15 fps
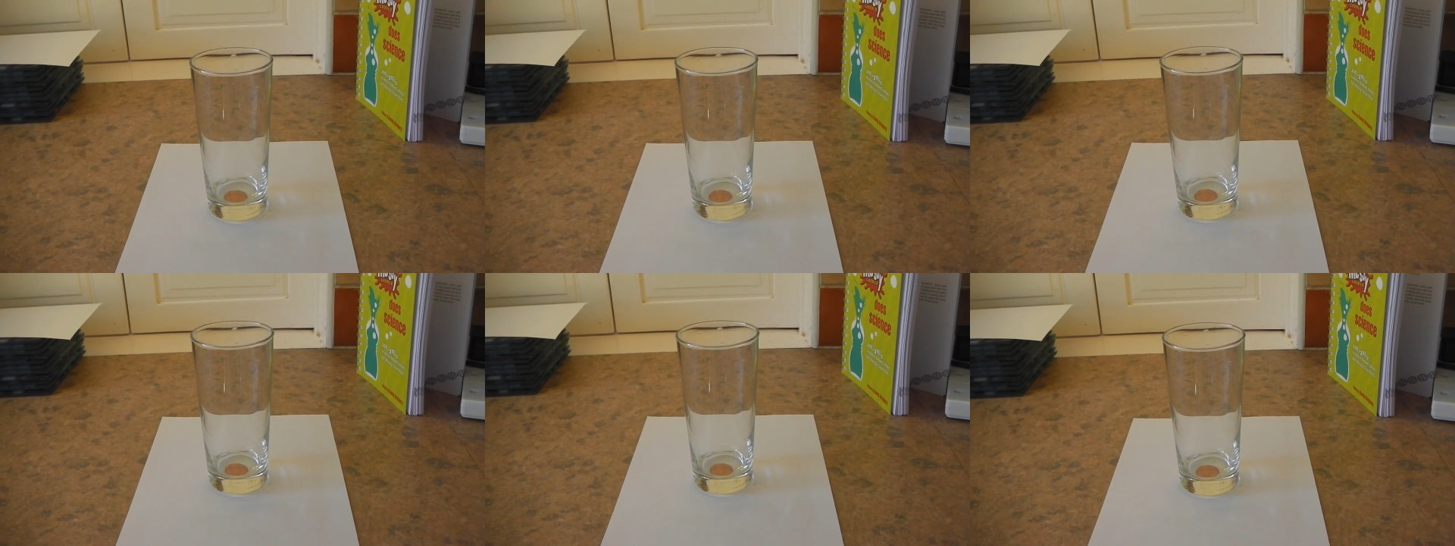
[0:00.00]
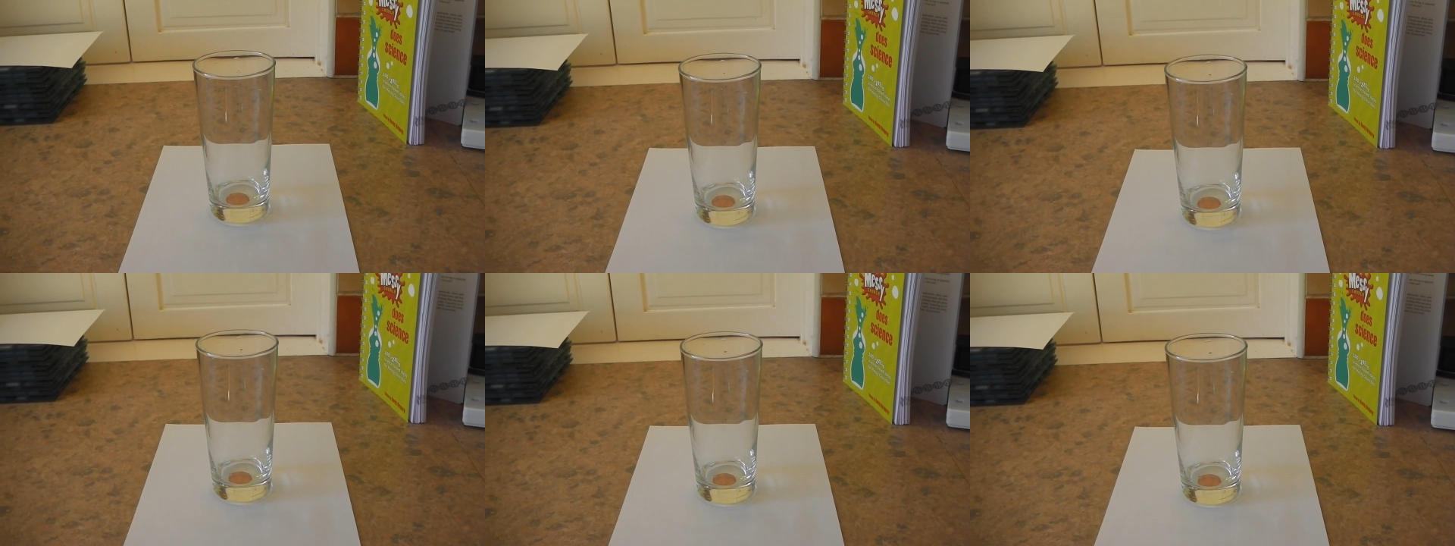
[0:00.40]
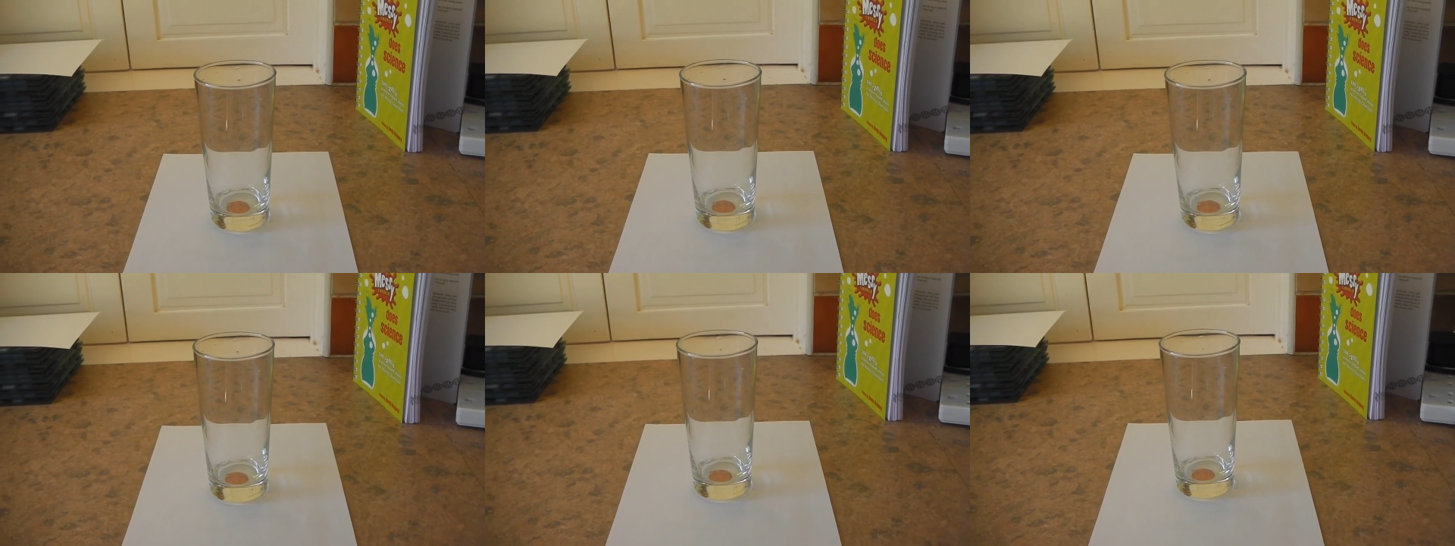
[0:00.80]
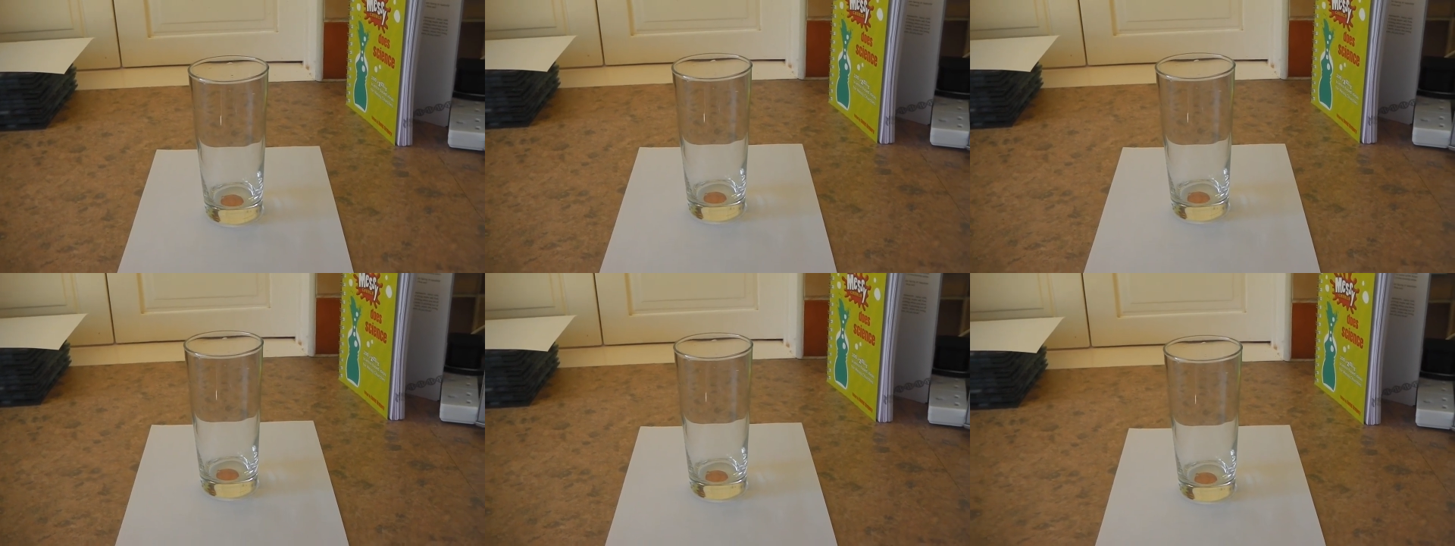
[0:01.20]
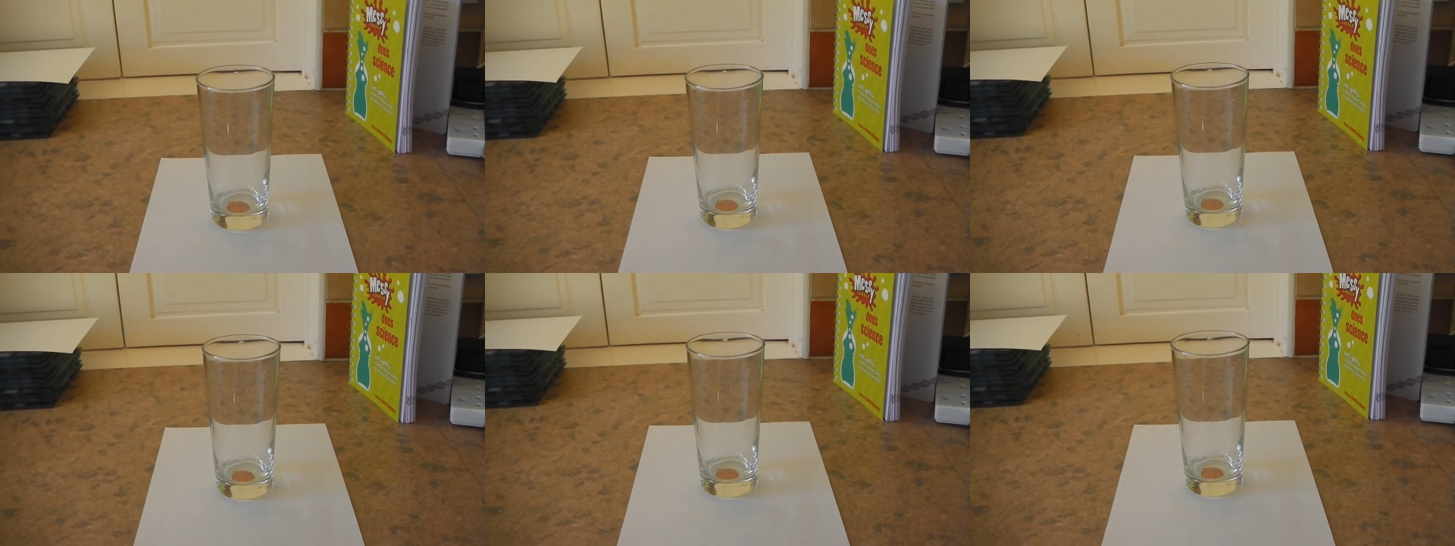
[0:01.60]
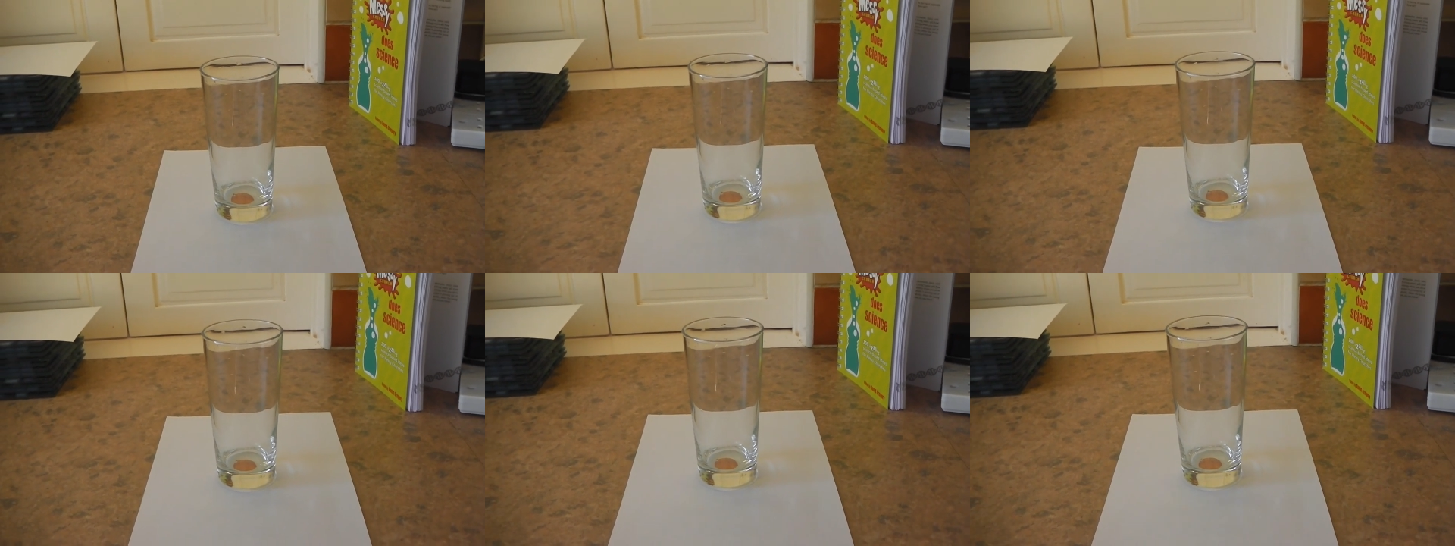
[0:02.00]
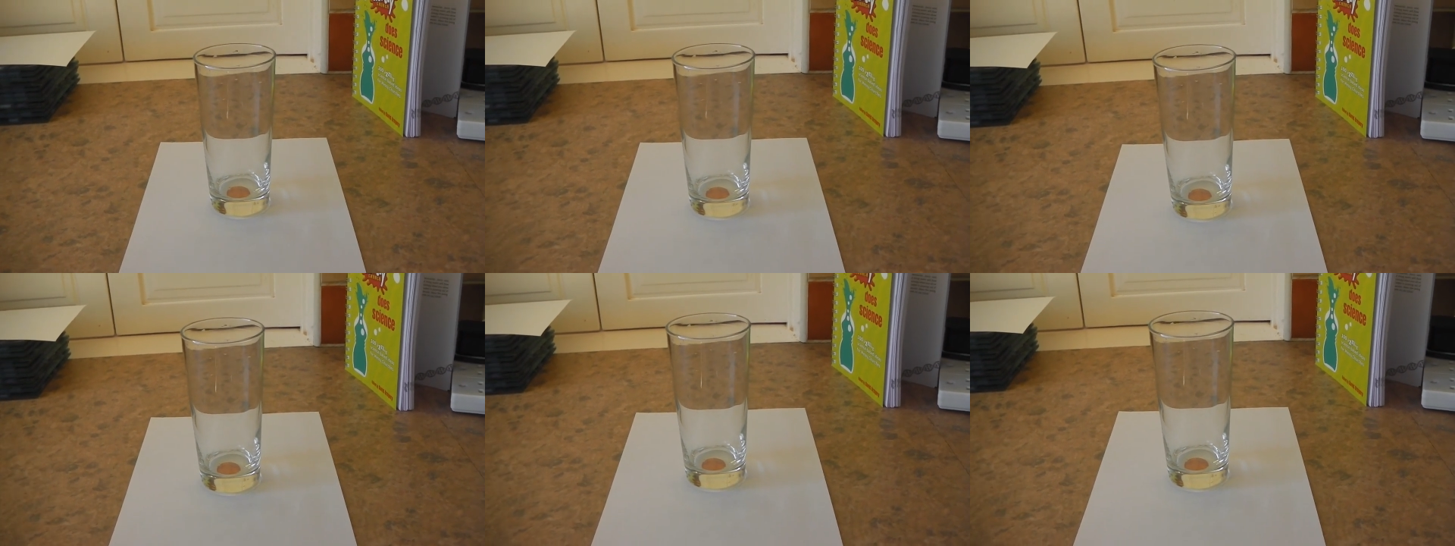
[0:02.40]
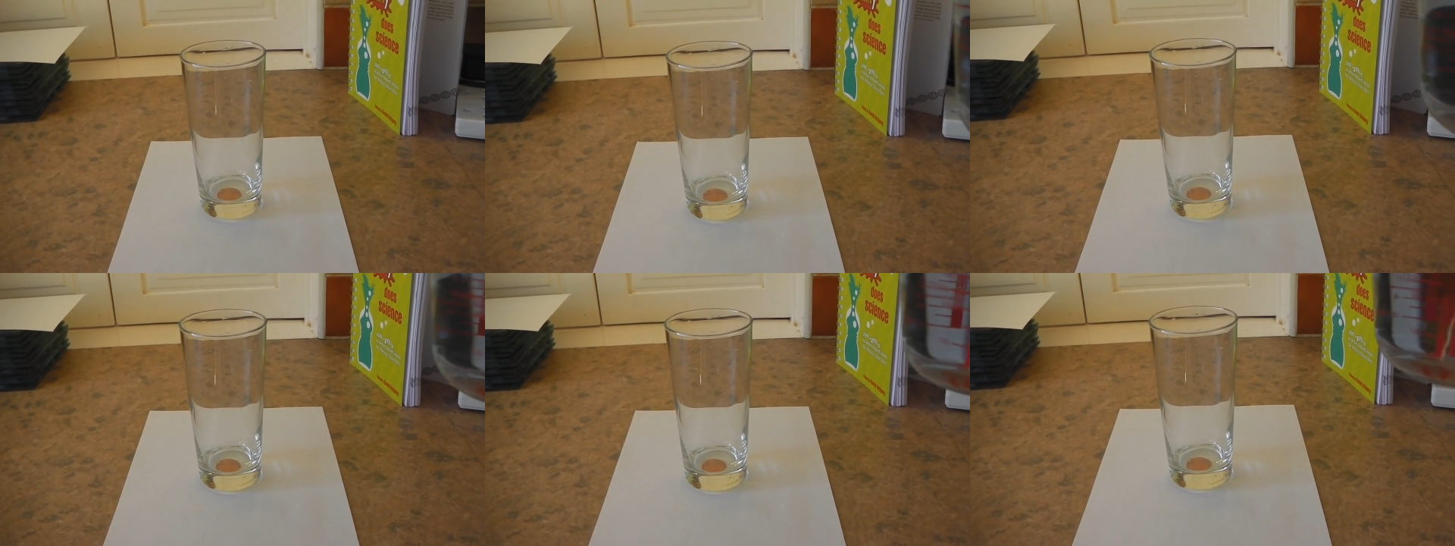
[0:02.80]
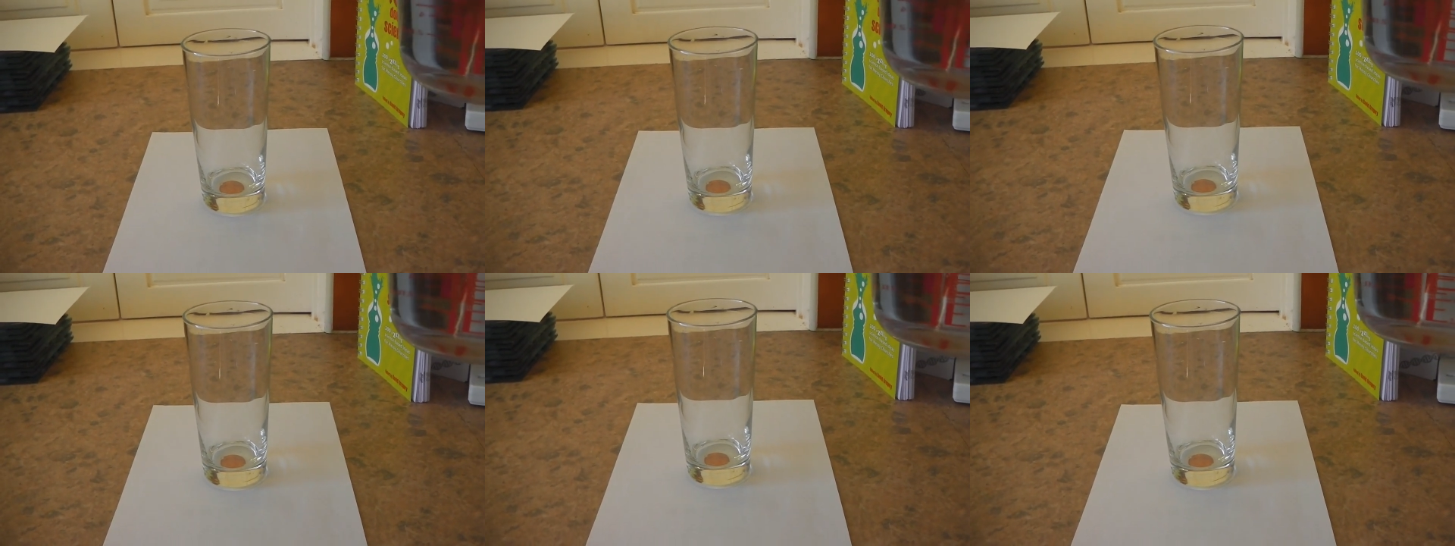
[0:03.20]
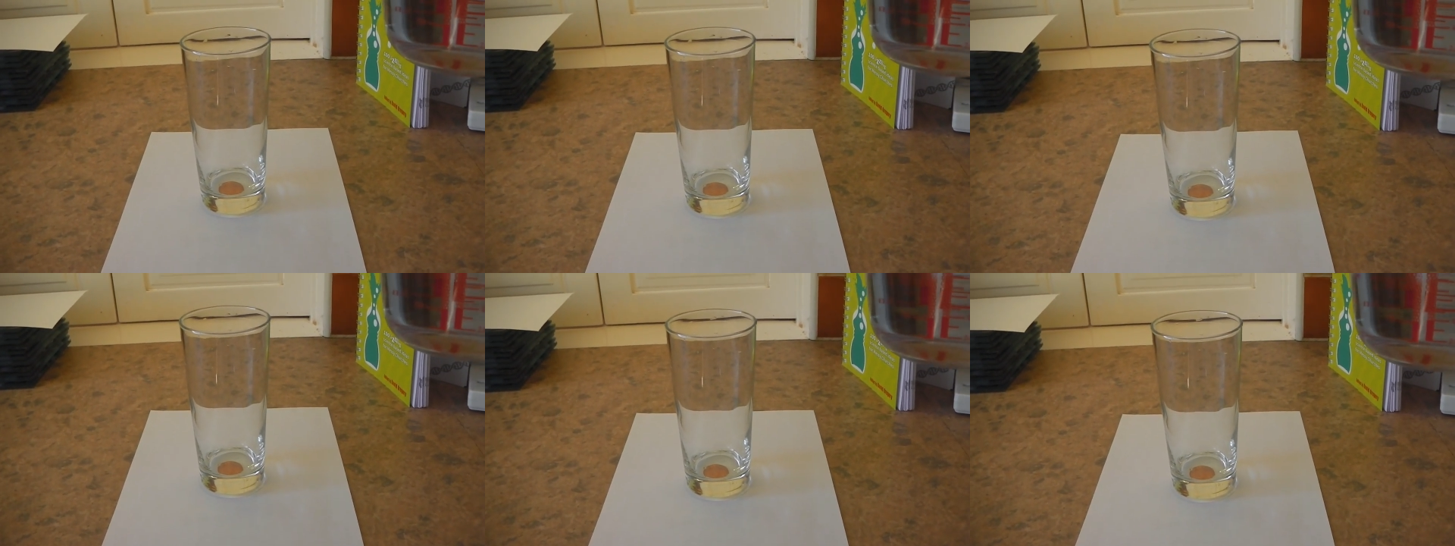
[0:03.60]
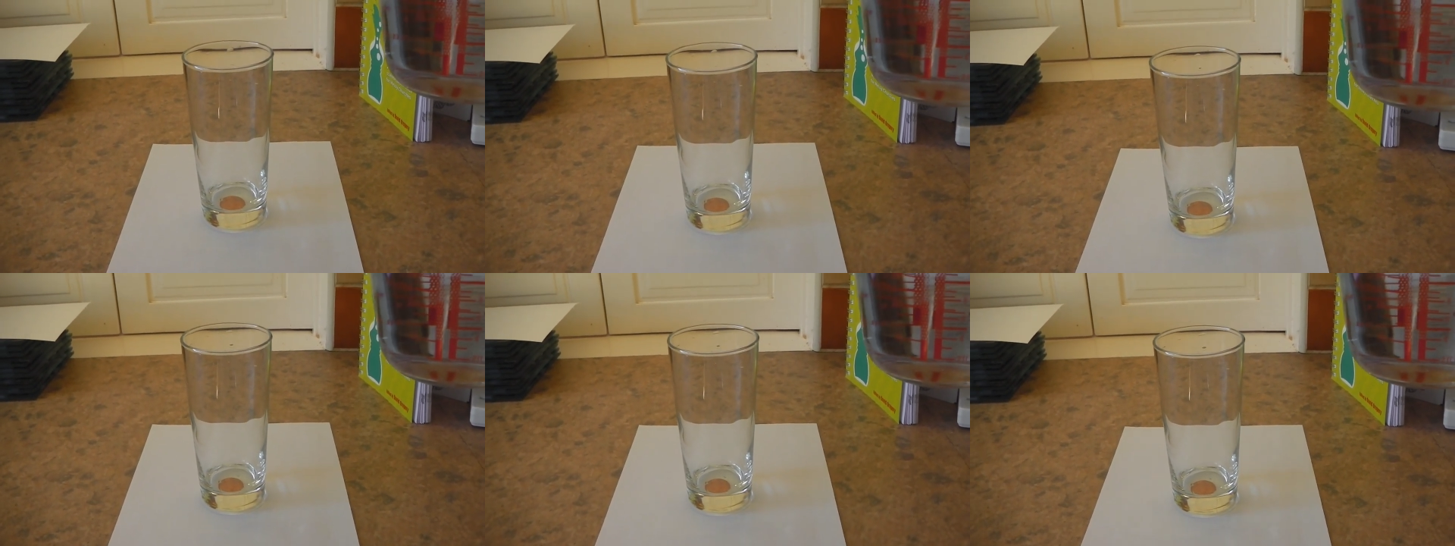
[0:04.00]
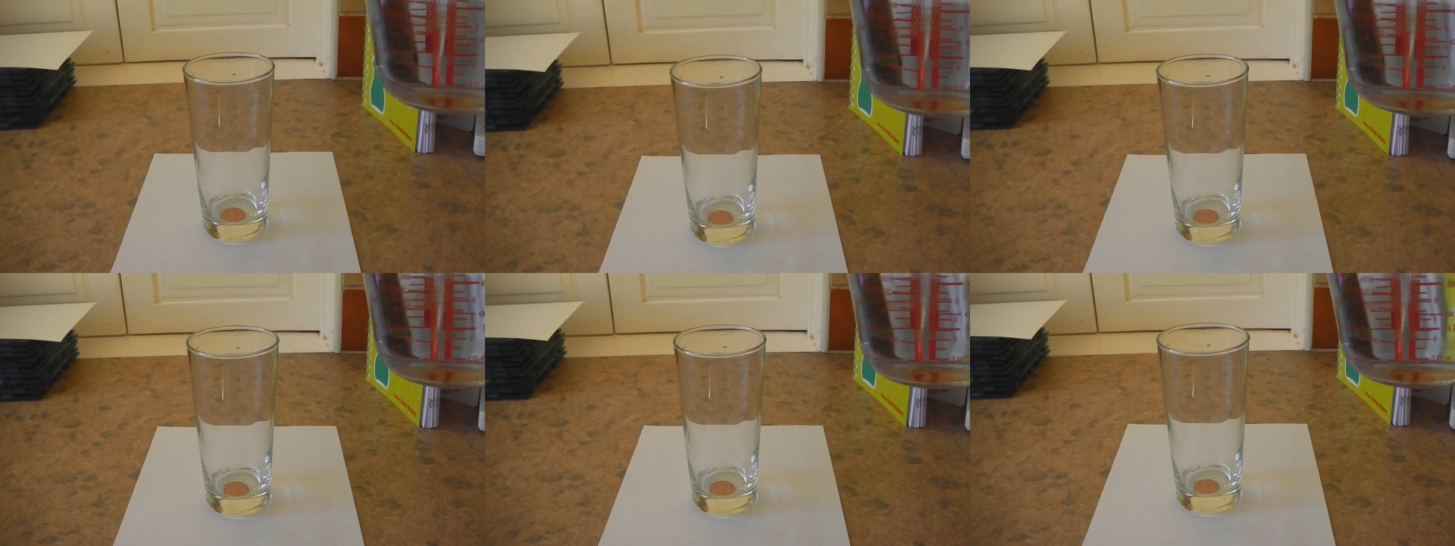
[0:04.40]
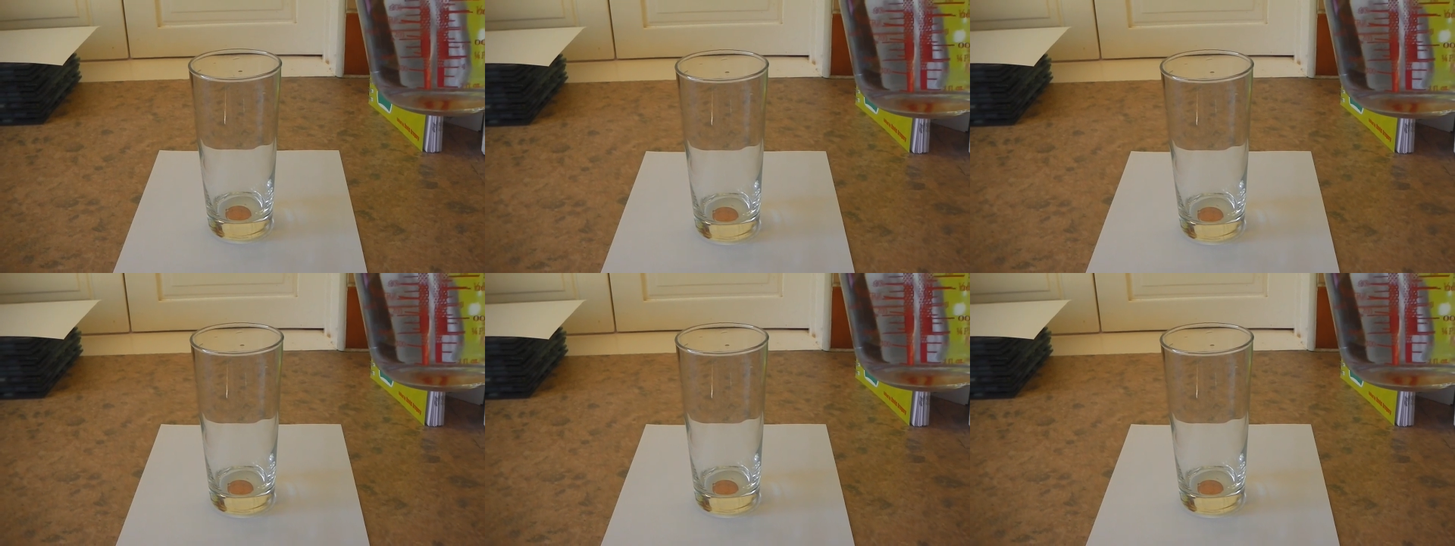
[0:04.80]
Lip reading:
[unreadable: no face in view]